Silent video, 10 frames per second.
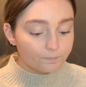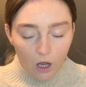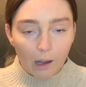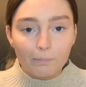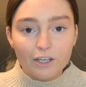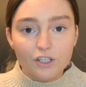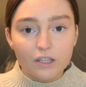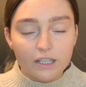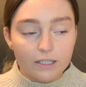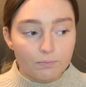I mentioned
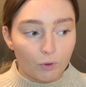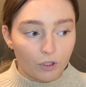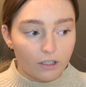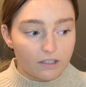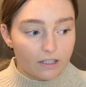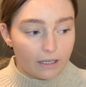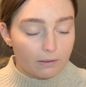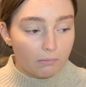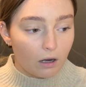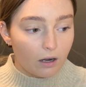this product in
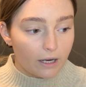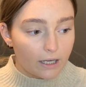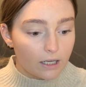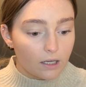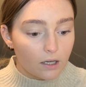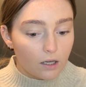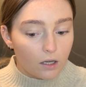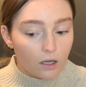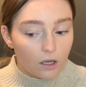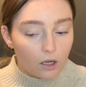my
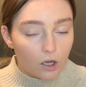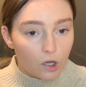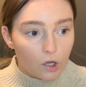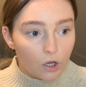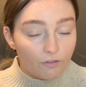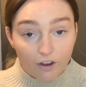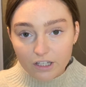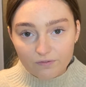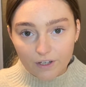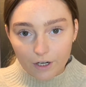first
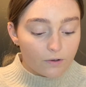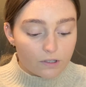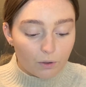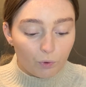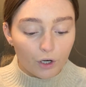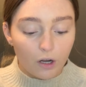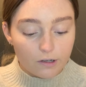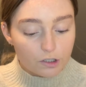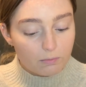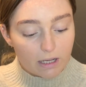video. Someone
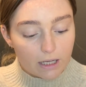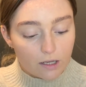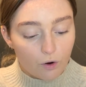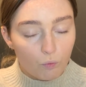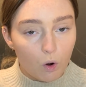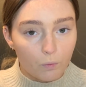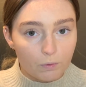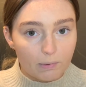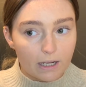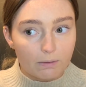asked me what would
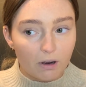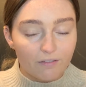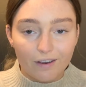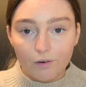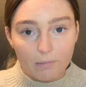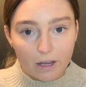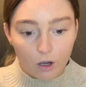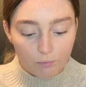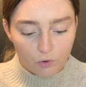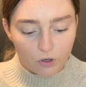be my favorite makeup
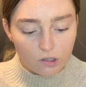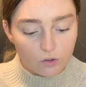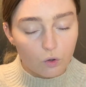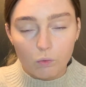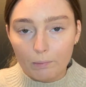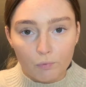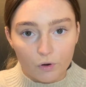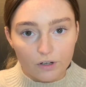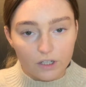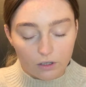product or one
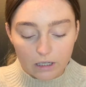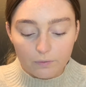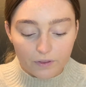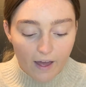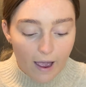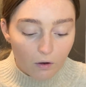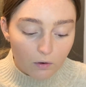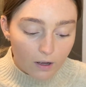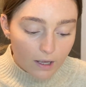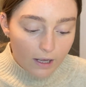product I couldn't live without,
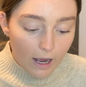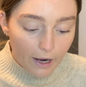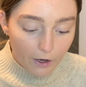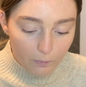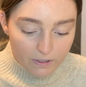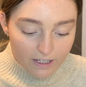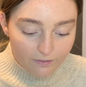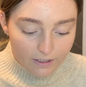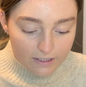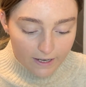and I would
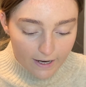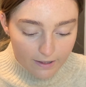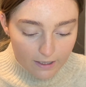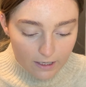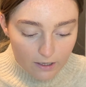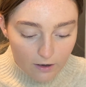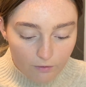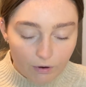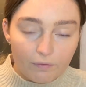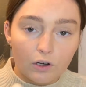definitely say the
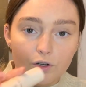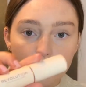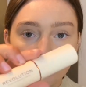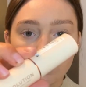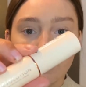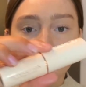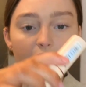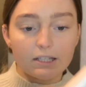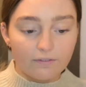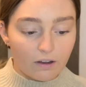Revolution, I think it's
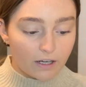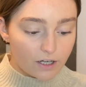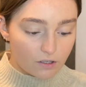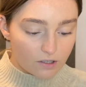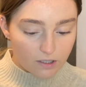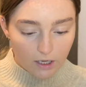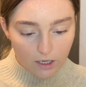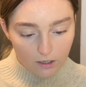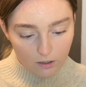a foundation stick.